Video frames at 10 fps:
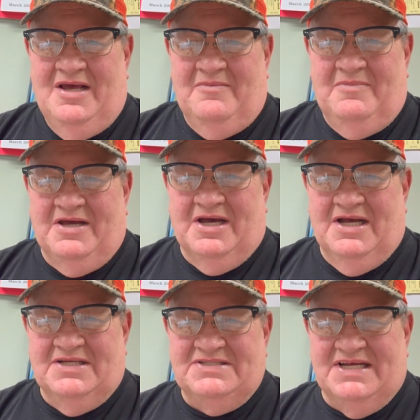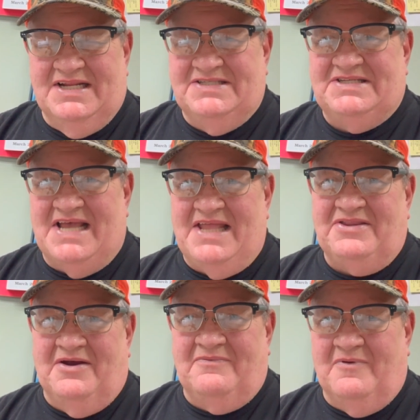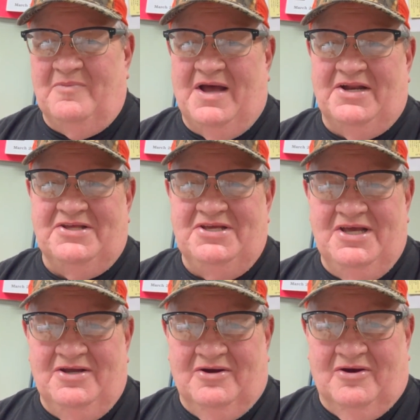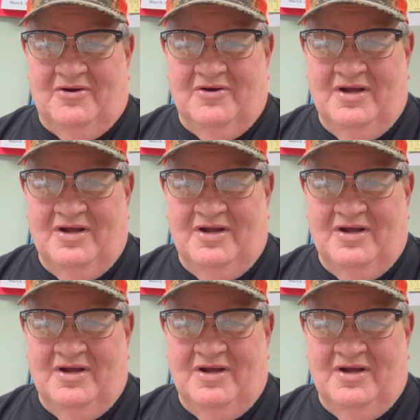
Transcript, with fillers: because it had sat there for about a year